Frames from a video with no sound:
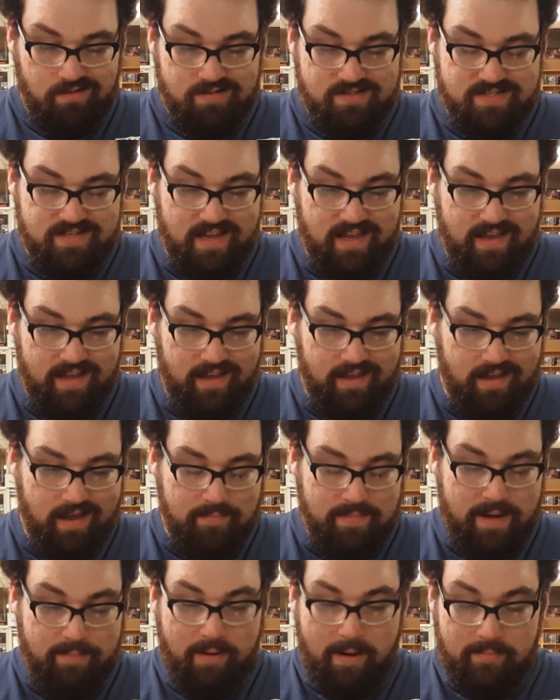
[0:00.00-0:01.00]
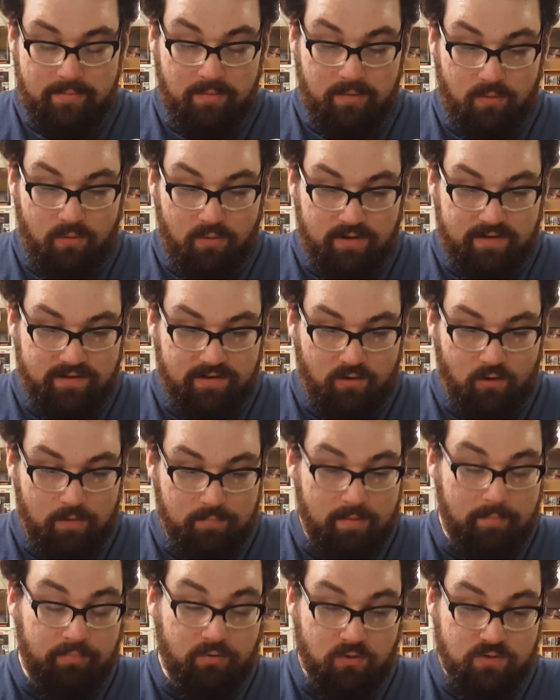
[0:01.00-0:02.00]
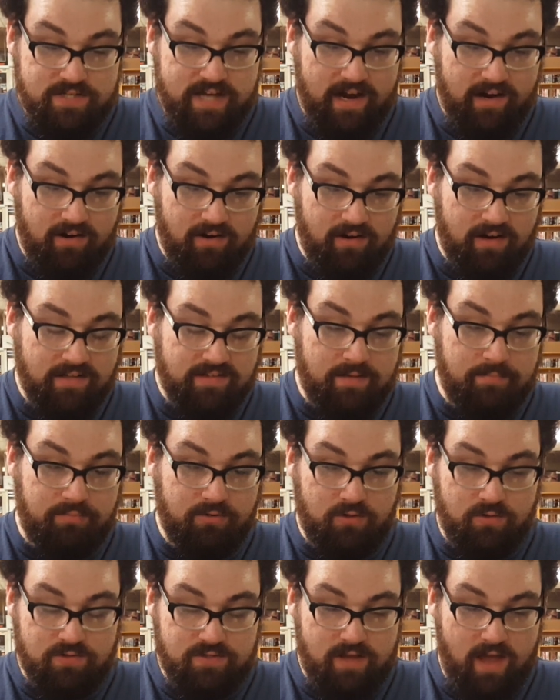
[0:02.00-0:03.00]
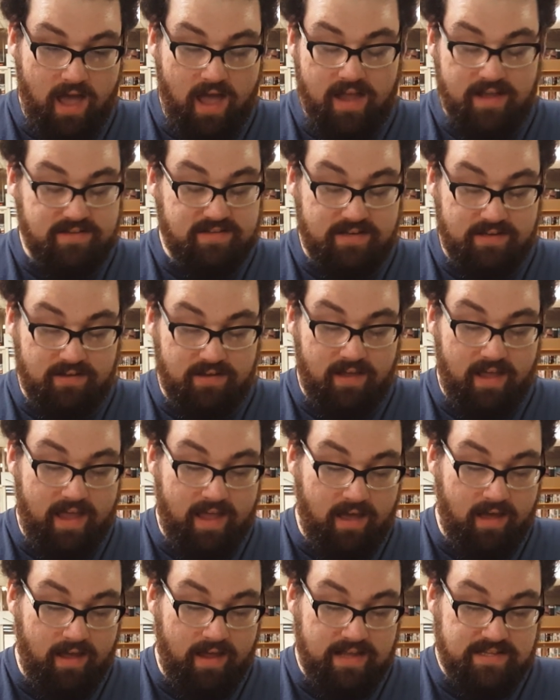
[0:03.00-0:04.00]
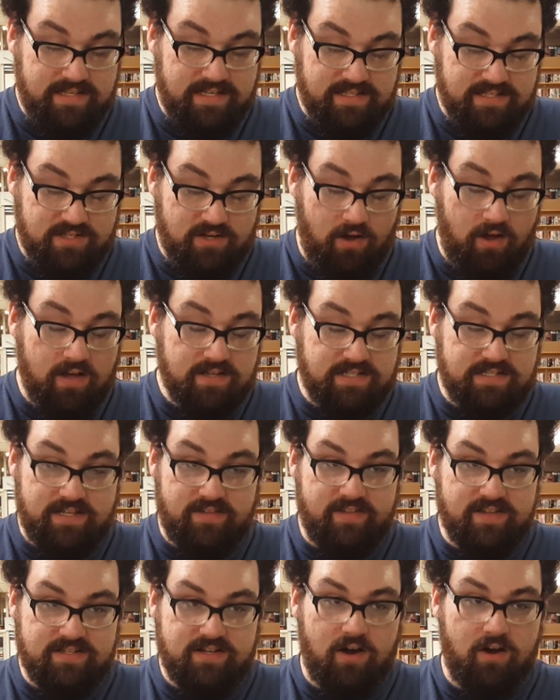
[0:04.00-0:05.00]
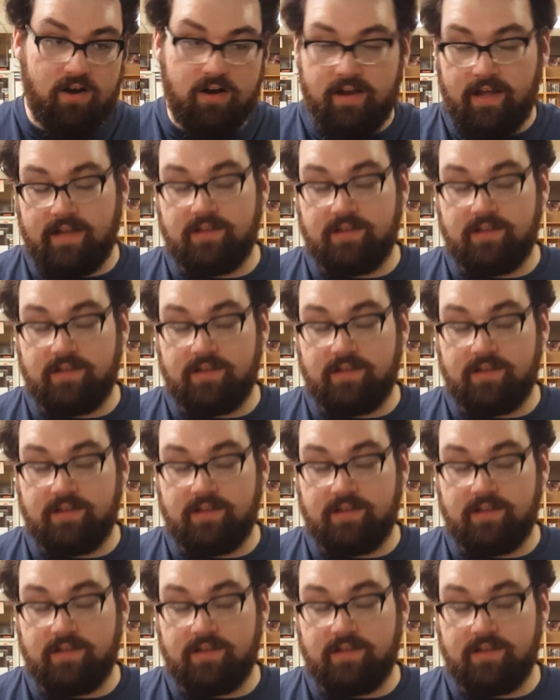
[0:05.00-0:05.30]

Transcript: say, I mean, I probably wouldn't do it, but Blue Terror into 18's Toss into this card,